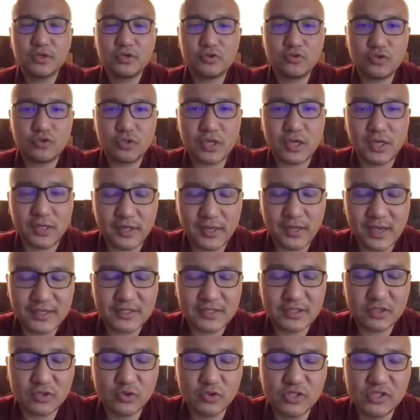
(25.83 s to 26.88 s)
an
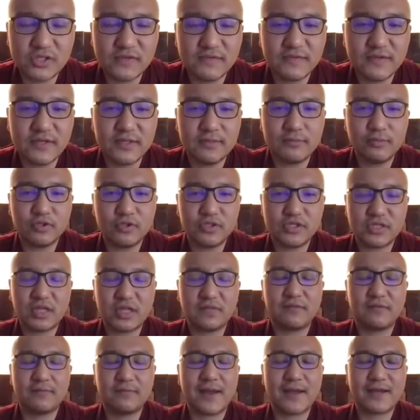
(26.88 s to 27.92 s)
exclusively
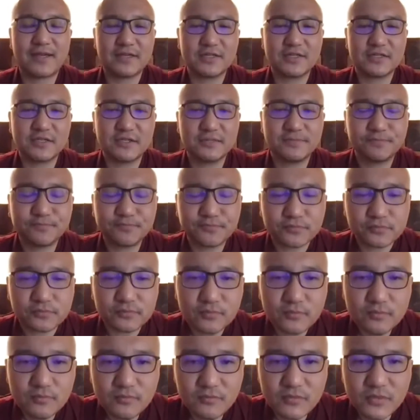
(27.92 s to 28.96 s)
Bodhisattva practice.
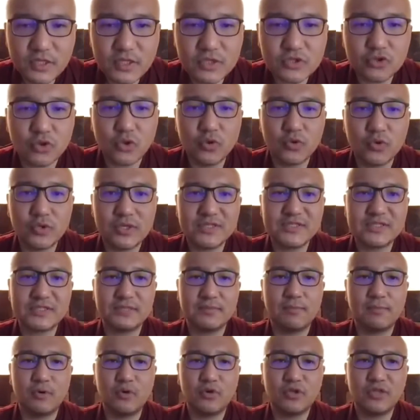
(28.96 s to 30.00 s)
So it's
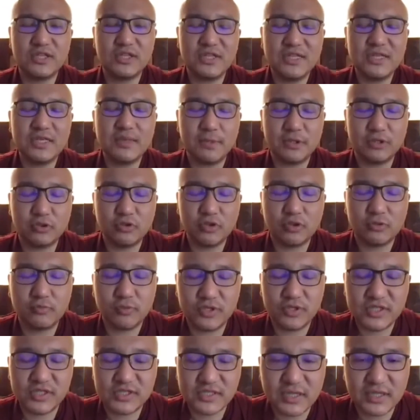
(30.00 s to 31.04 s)
Bodhi, but not
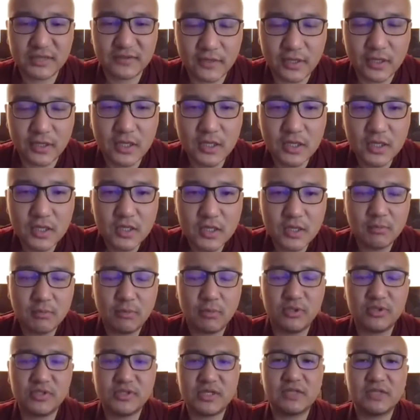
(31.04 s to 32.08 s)
Bodhisattva.
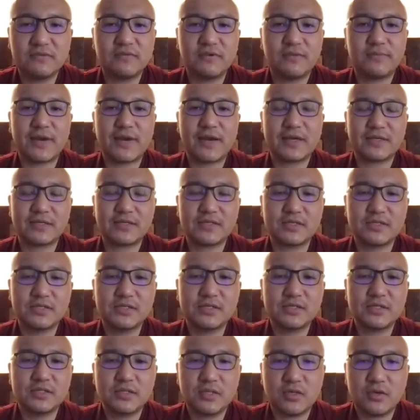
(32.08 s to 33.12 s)
Bodhisattva
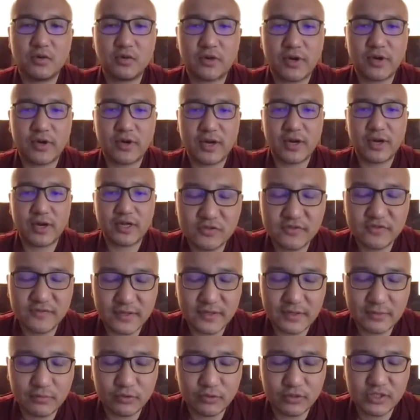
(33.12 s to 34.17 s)
practices, or exclusively
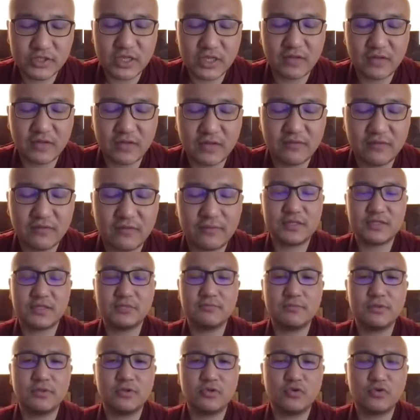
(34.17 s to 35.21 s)
Bodhisattva practices,
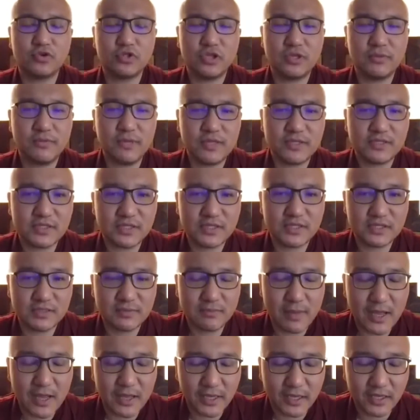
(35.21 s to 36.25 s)
usually means it's a
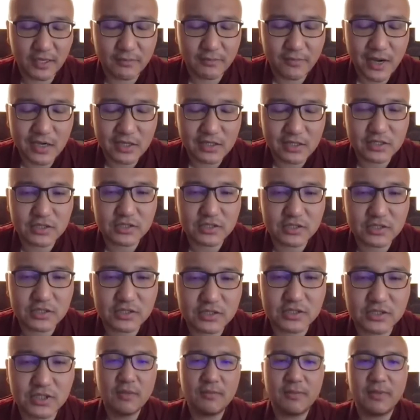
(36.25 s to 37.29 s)
Mahayana practice.
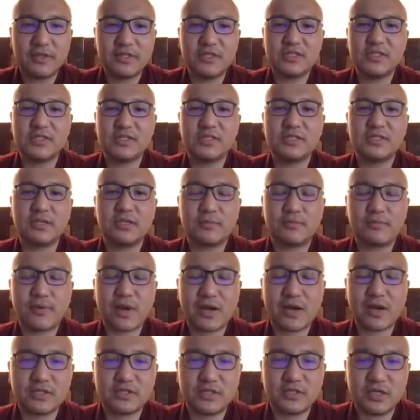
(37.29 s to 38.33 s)
But this is a
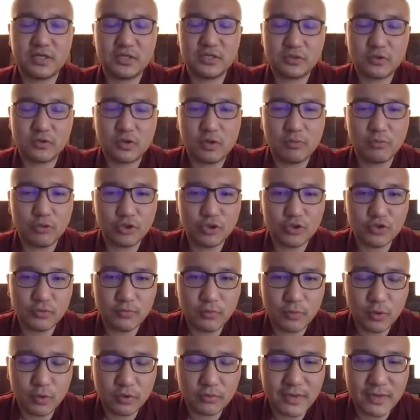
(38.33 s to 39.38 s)
practice that is common to
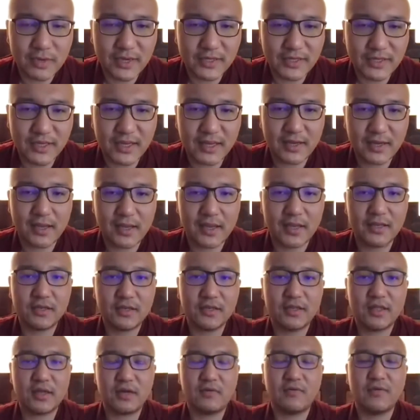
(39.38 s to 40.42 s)
both Mahayana and
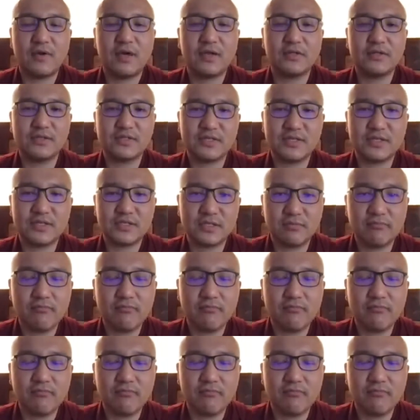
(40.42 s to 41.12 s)
Theravada system.